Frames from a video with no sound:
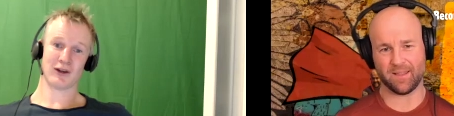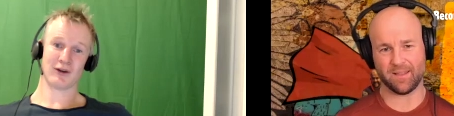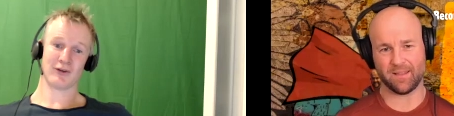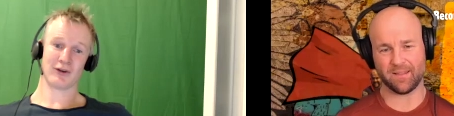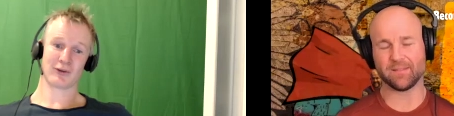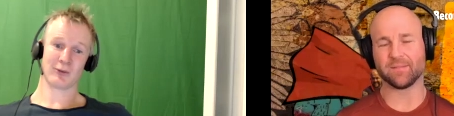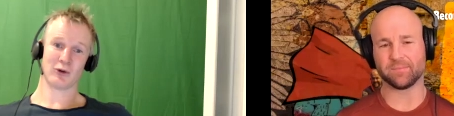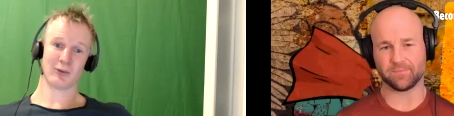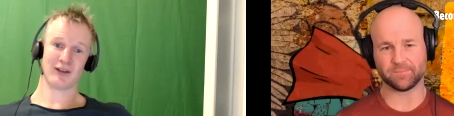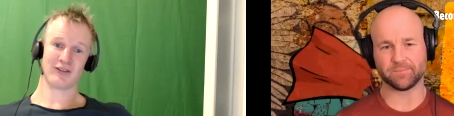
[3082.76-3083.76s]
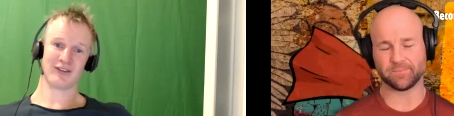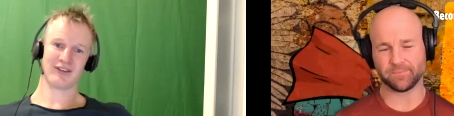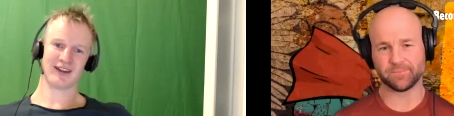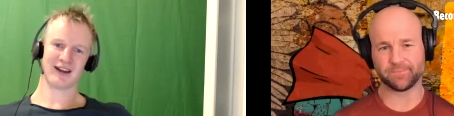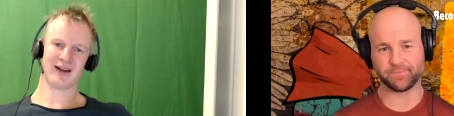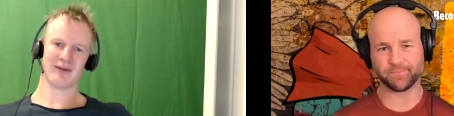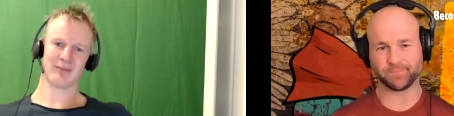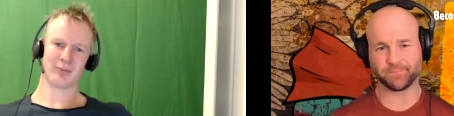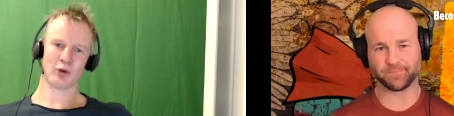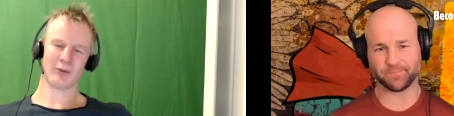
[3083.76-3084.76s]
Speaker 1: channel, Dr. Paul Mason, Dr.
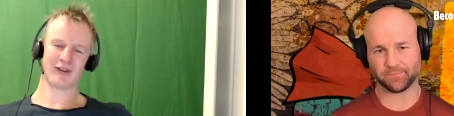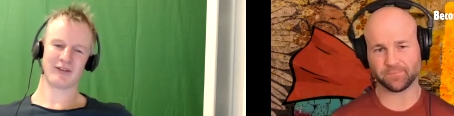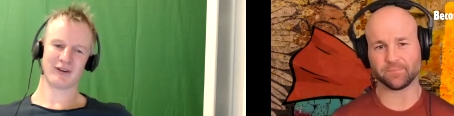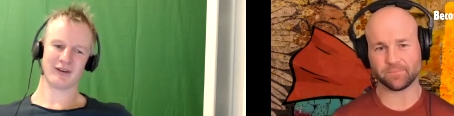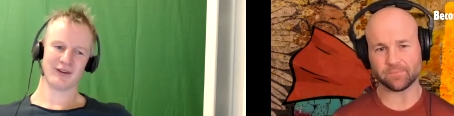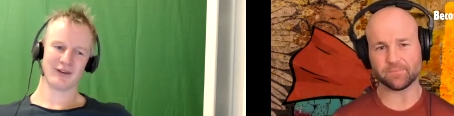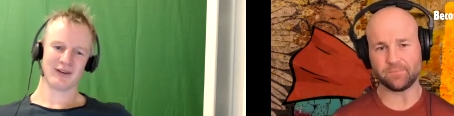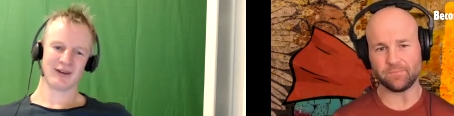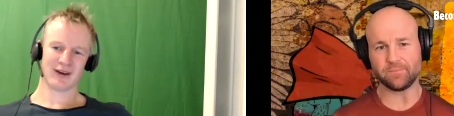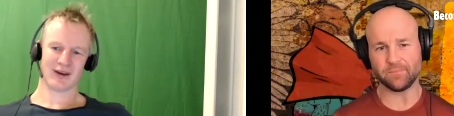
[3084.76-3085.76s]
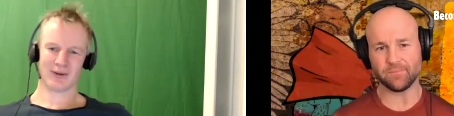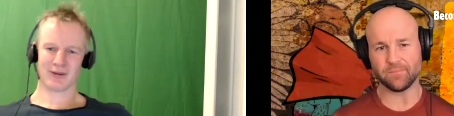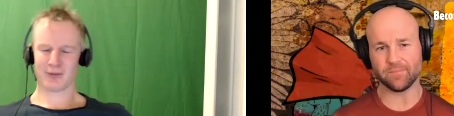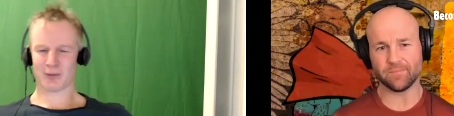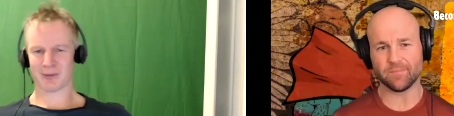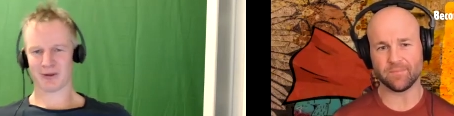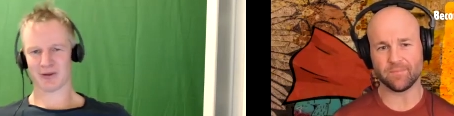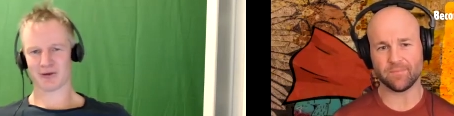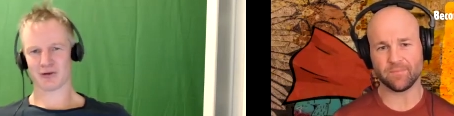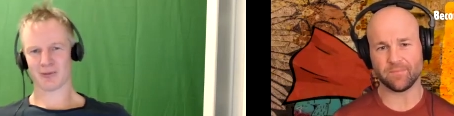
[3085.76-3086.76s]
Paul Mason. Uh, they're probably
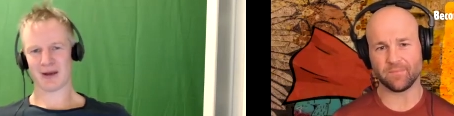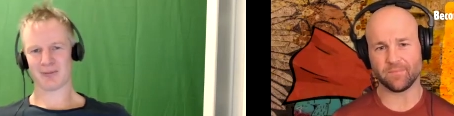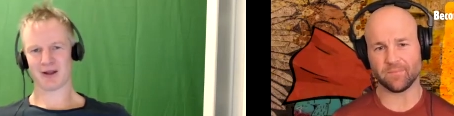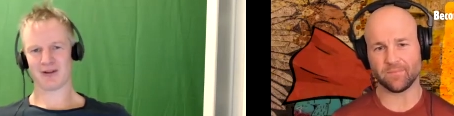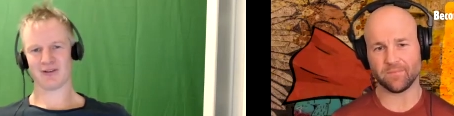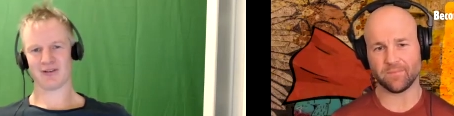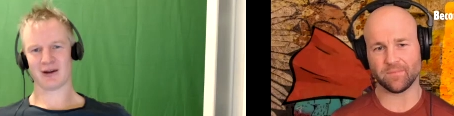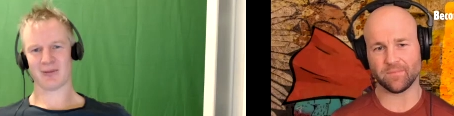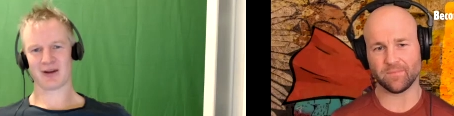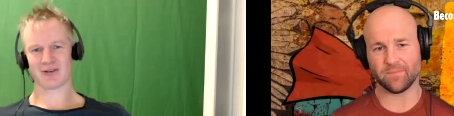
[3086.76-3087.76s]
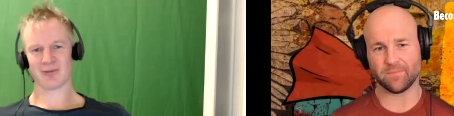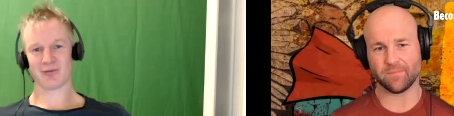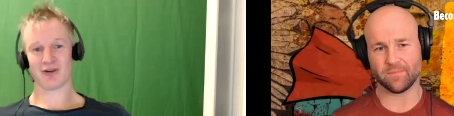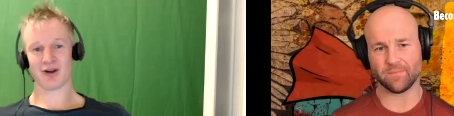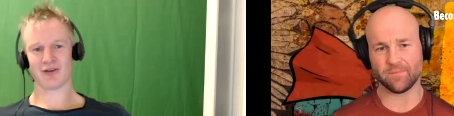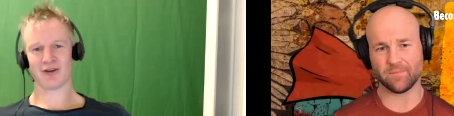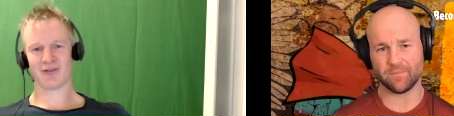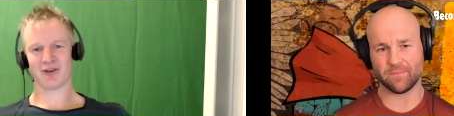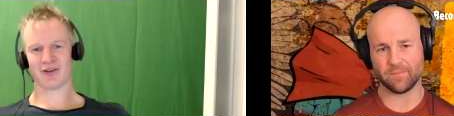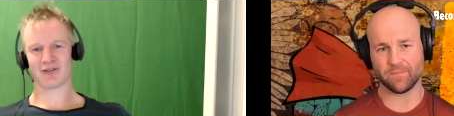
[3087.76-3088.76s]
the two main places that I'm active. I do have
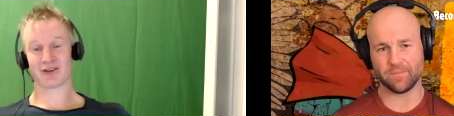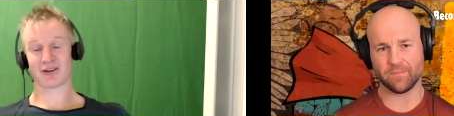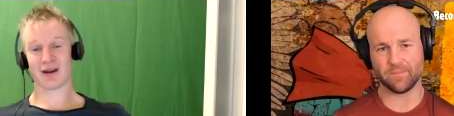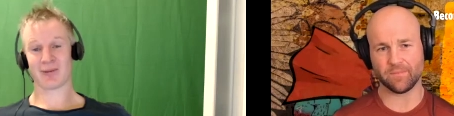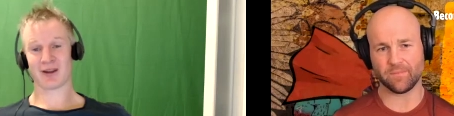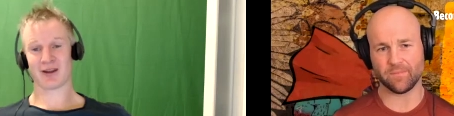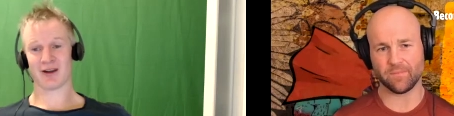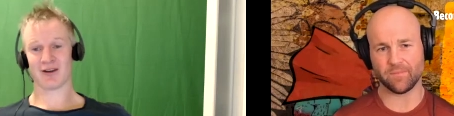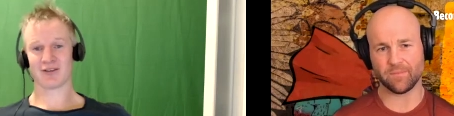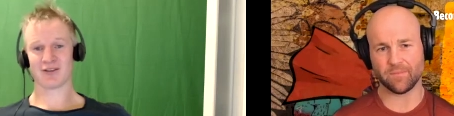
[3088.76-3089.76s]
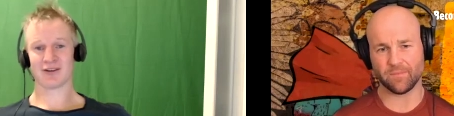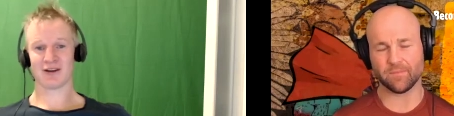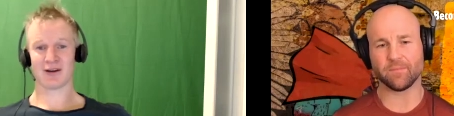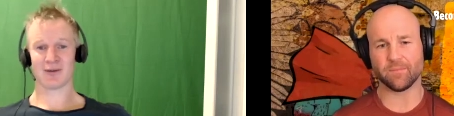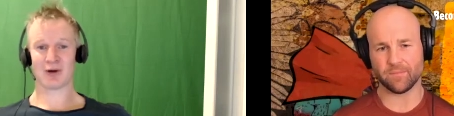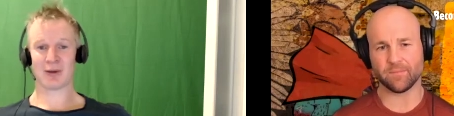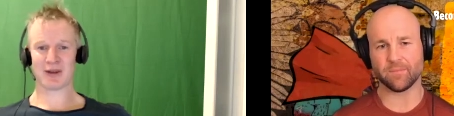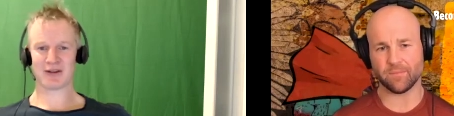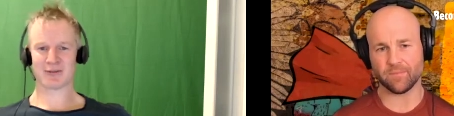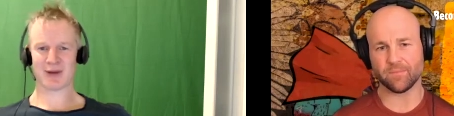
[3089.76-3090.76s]
an Instagram account. Um, I'm
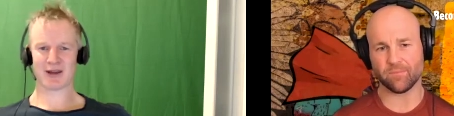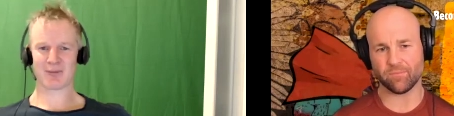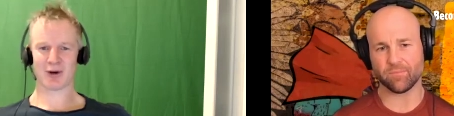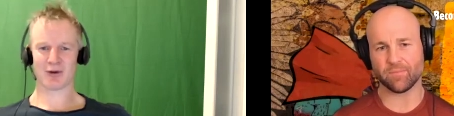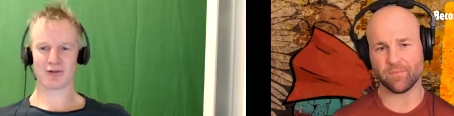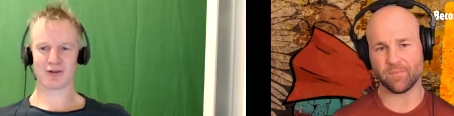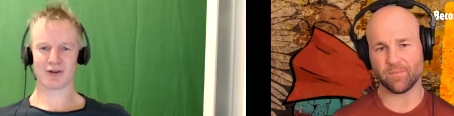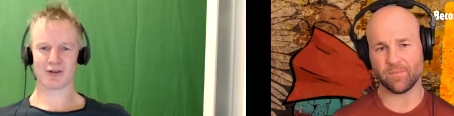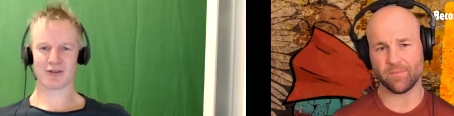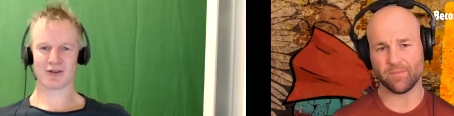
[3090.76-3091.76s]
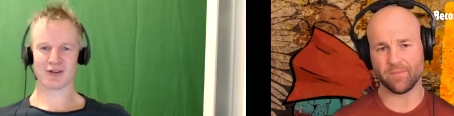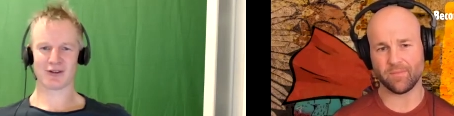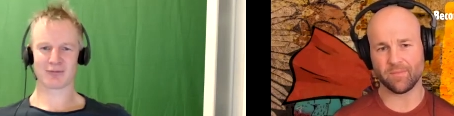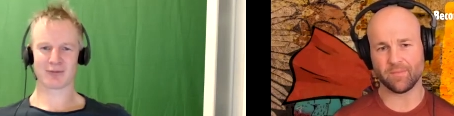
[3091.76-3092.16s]
yet to make a post, so that's